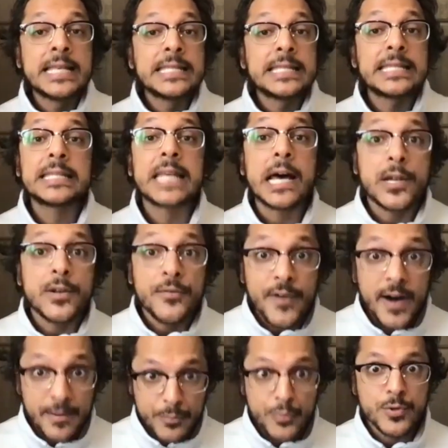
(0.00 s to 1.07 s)

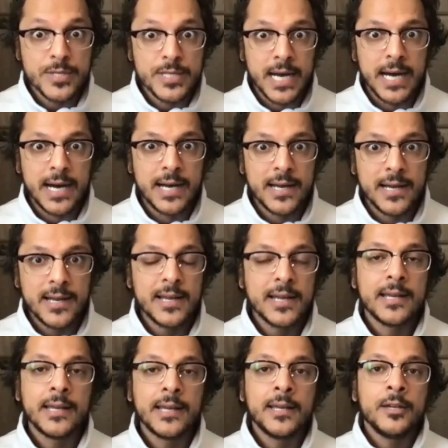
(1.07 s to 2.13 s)
Sarva Bhuta,
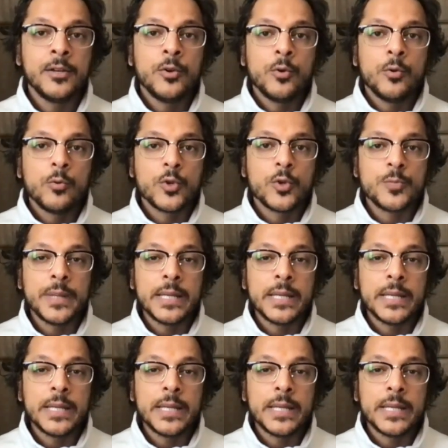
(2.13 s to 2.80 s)
which